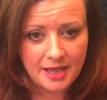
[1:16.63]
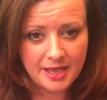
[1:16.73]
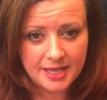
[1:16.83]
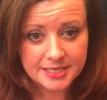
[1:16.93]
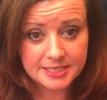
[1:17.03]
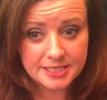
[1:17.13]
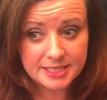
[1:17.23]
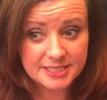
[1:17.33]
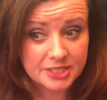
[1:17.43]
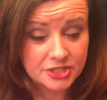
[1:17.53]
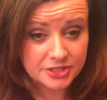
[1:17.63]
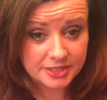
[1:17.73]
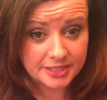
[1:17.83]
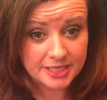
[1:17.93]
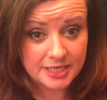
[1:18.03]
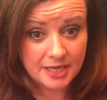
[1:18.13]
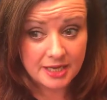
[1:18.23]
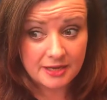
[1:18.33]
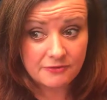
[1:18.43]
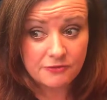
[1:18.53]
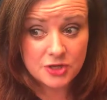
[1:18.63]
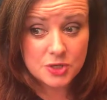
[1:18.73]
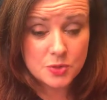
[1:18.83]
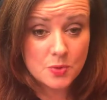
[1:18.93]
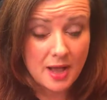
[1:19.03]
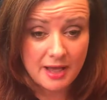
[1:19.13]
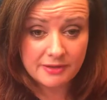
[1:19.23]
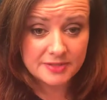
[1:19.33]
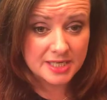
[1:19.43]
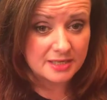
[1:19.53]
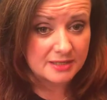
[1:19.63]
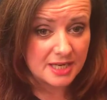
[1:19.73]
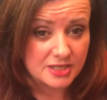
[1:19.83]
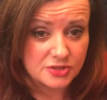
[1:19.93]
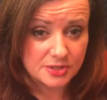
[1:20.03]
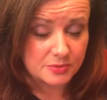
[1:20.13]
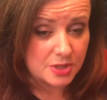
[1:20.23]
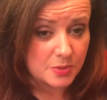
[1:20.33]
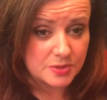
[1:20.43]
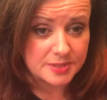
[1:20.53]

And additionally, if you have data that you don't know,